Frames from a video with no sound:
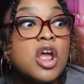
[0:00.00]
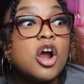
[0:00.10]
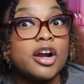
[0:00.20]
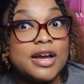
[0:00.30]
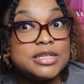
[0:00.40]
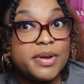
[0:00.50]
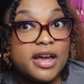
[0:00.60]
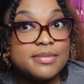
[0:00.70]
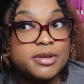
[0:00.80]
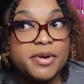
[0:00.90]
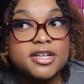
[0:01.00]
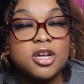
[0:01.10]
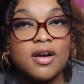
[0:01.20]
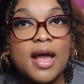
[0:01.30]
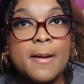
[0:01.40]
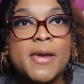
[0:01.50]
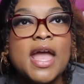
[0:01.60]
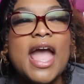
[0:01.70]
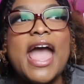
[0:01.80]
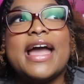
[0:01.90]
Her husband comes and picks her up,
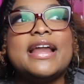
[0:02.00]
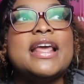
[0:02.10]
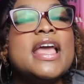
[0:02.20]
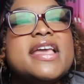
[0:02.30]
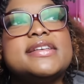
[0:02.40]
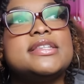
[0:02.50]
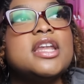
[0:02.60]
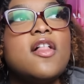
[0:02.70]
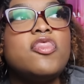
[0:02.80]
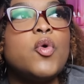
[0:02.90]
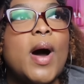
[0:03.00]
and he's none the